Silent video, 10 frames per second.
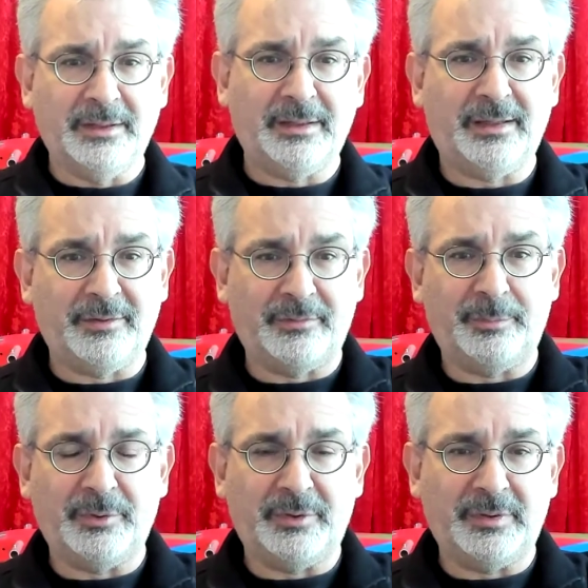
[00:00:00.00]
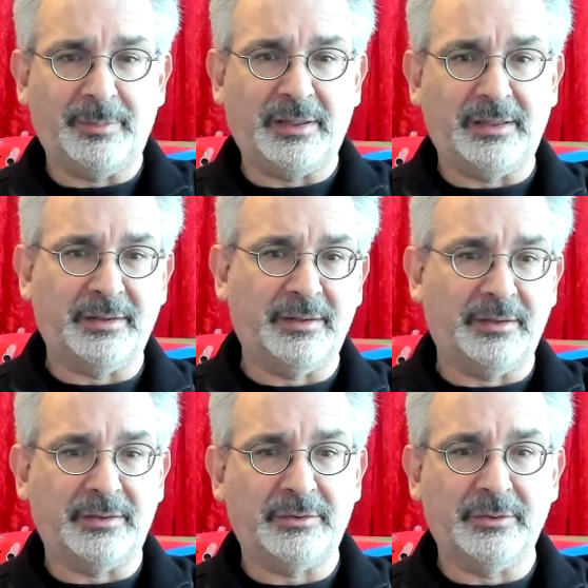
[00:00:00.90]
kind of put the plane in
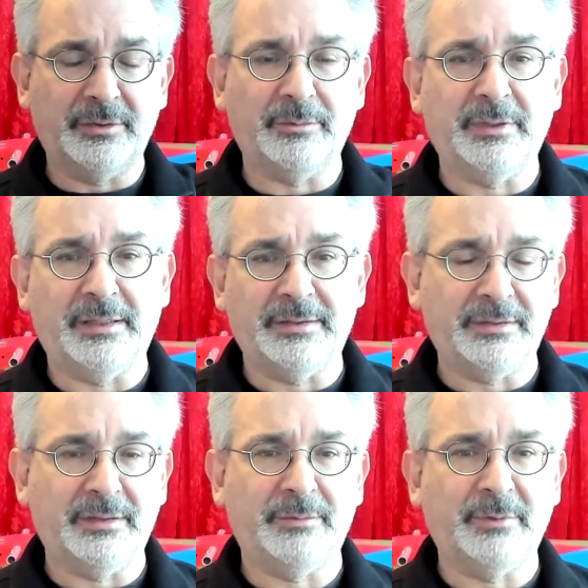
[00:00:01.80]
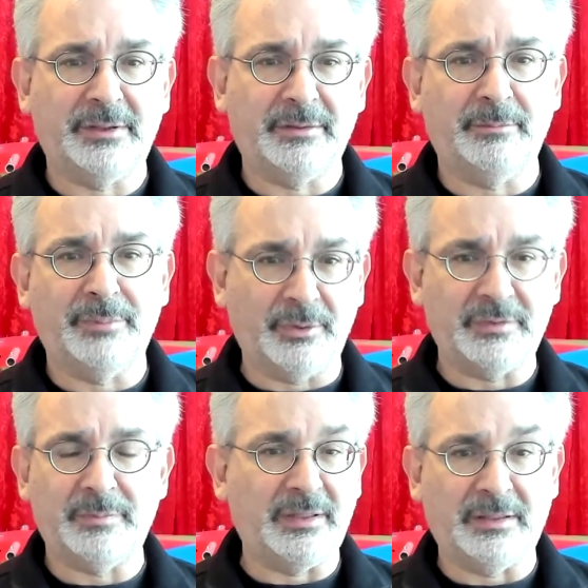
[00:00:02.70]
a crooked way so that we can
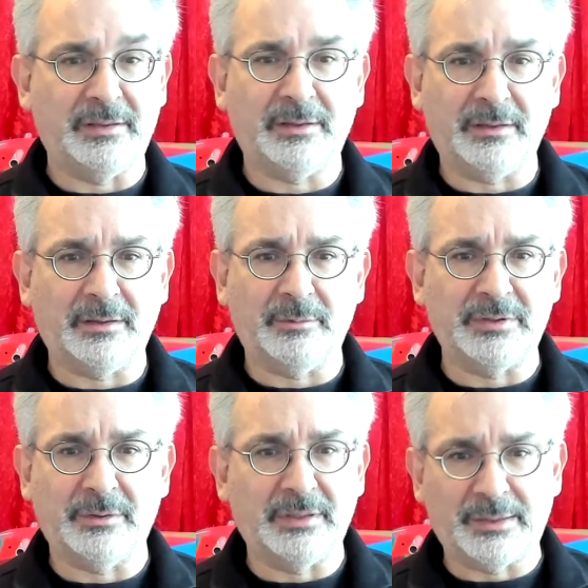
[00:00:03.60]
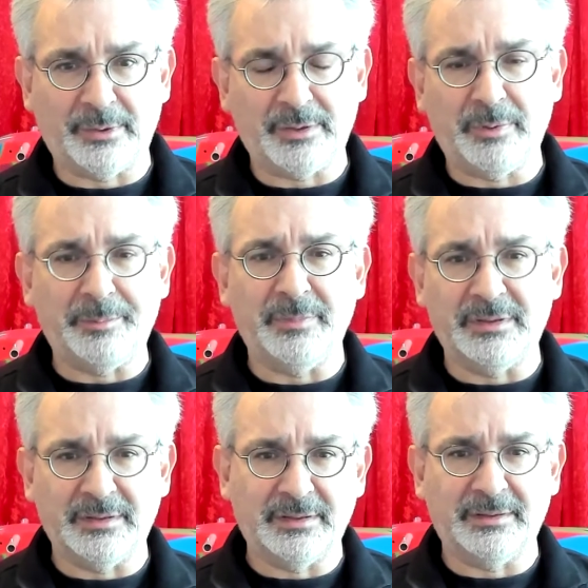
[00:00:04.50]
both be in the car with all our
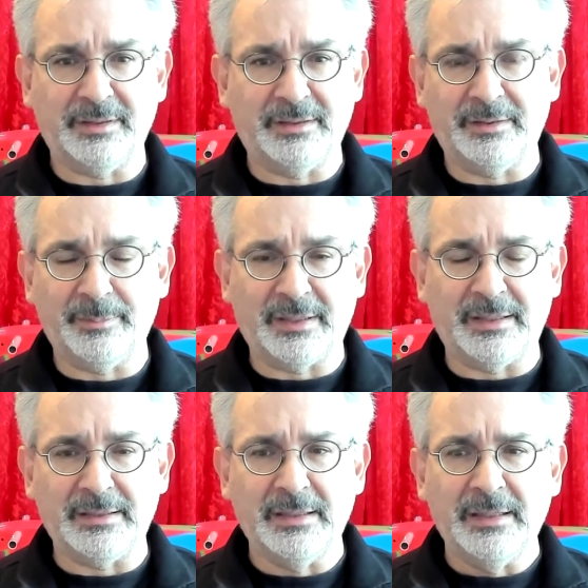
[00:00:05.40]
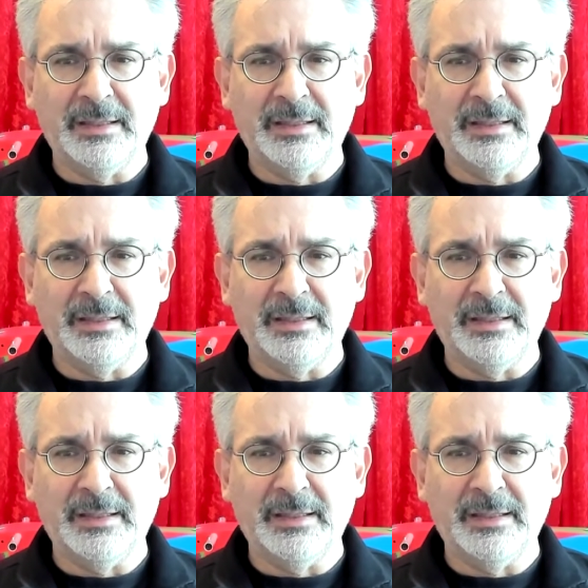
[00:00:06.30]
equipment and the plane.